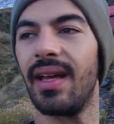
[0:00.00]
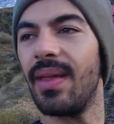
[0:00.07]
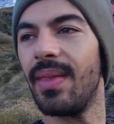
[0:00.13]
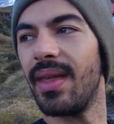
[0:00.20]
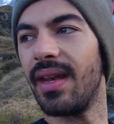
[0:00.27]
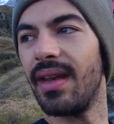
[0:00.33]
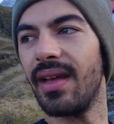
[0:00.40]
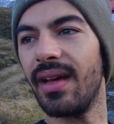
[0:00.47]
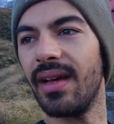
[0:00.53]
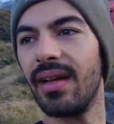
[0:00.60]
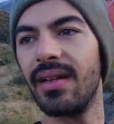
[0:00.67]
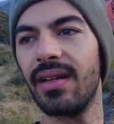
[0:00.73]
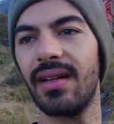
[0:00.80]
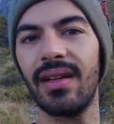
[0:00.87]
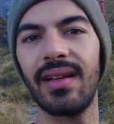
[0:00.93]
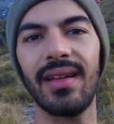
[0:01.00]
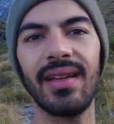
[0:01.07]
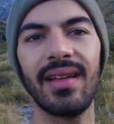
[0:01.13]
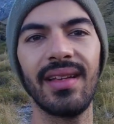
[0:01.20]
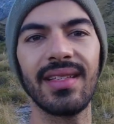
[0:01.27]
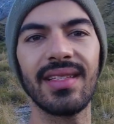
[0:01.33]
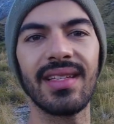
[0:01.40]
and then
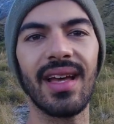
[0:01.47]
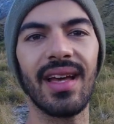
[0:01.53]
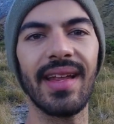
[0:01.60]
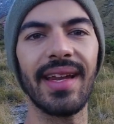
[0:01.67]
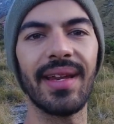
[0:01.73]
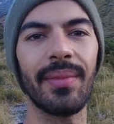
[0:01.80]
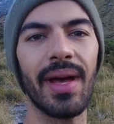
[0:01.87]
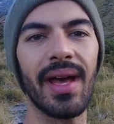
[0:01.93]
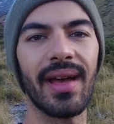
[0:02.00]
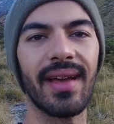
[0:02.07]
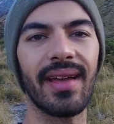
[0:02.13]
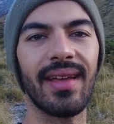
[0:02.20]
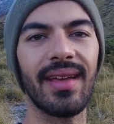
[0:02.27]
start heading back.